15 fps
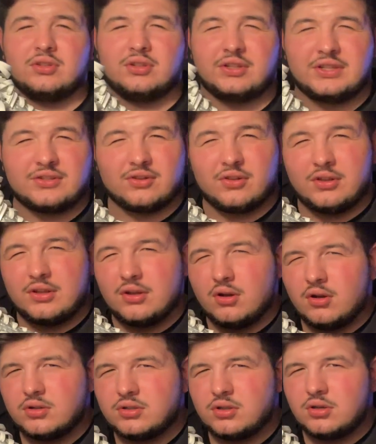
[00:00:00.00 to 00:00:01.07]
These are the
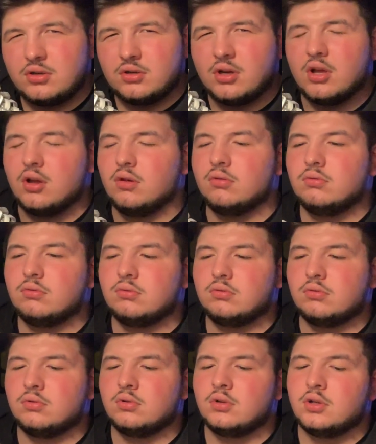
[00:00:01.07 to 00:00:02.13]
All Star? No,
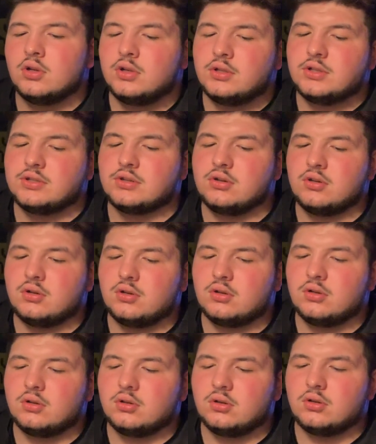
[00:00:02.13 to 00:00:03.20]
these aren't
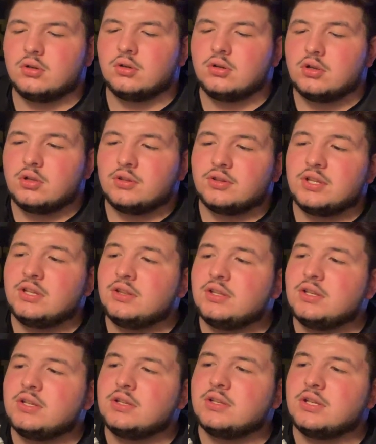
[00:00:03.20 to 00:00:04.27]
think
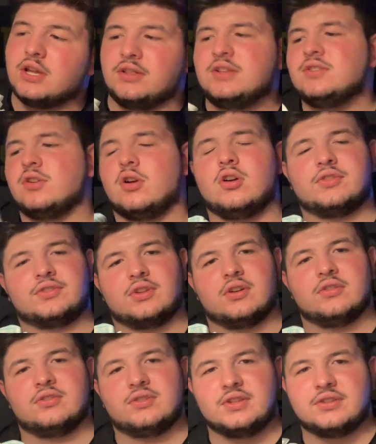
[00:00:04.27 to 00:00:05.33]
the yeah these are all
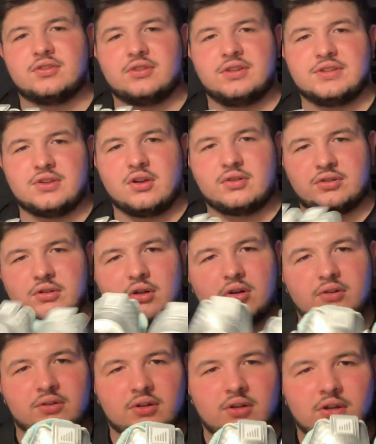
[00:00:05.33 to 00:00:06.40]
stars. These are his all
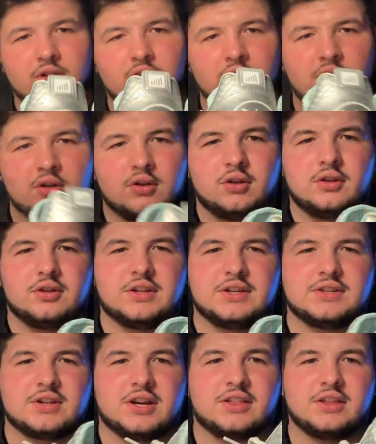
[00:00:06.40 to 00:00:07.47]
stars.
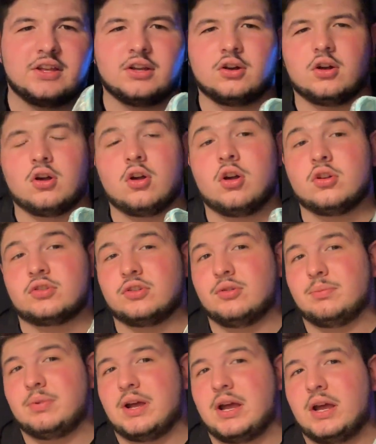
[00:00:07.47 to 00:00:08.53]
These I think are also
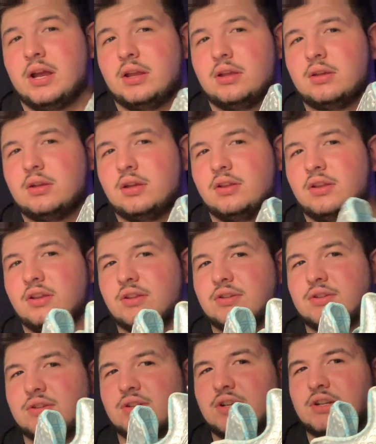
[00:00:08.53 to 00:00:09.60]
back. I think
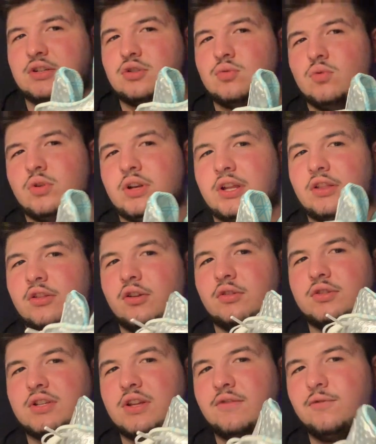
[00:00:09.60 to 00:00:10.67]
this is like
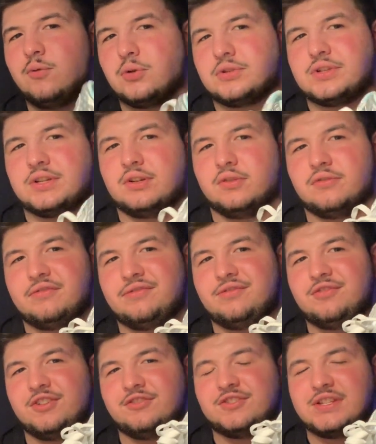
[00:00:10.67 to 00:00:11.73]
2013, 14, or
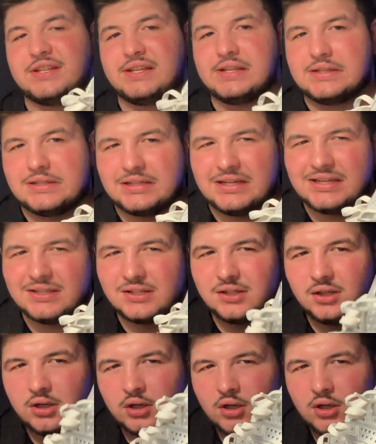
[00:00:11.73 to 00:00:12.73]
15 season.